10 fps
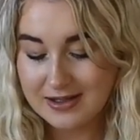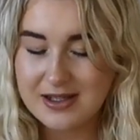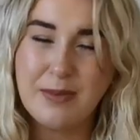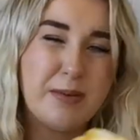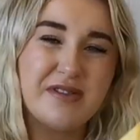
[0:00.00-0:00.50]

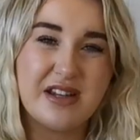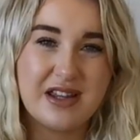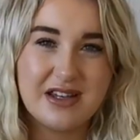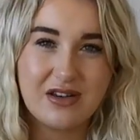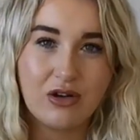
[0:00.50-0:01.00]
Some people said
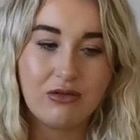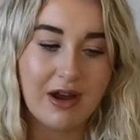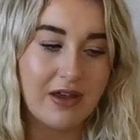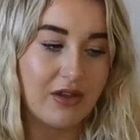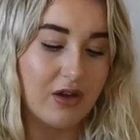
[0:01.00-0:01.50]
these aren't
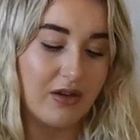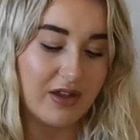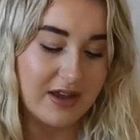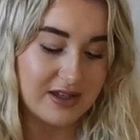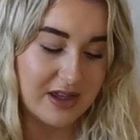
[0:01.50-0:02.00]
great though. I
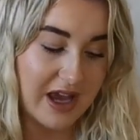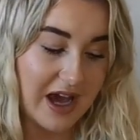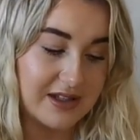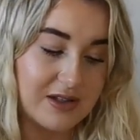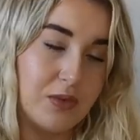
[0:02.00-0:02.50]
think these are the
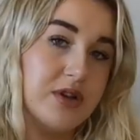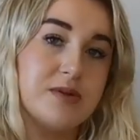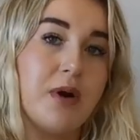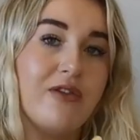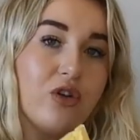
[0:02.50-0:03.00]
Asda ones, but